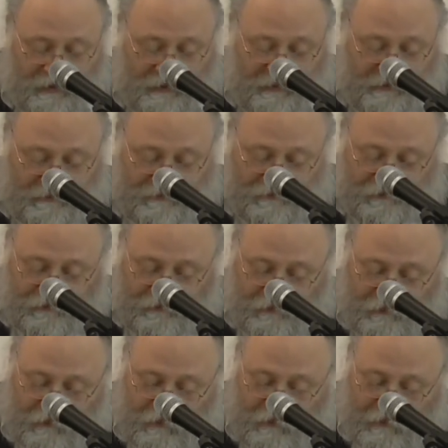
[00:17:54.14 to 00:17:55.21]

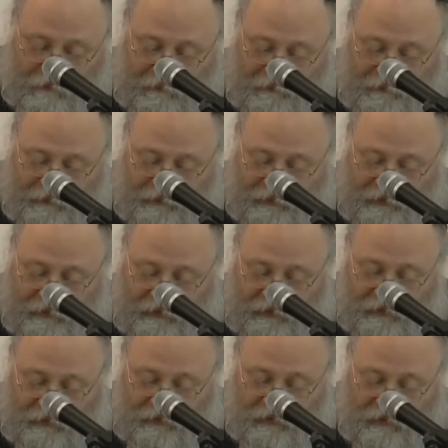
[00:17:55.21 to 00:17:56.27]

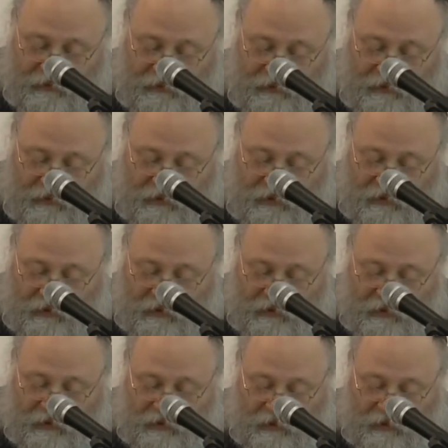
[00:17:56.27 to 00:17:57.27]
Nobody speaks.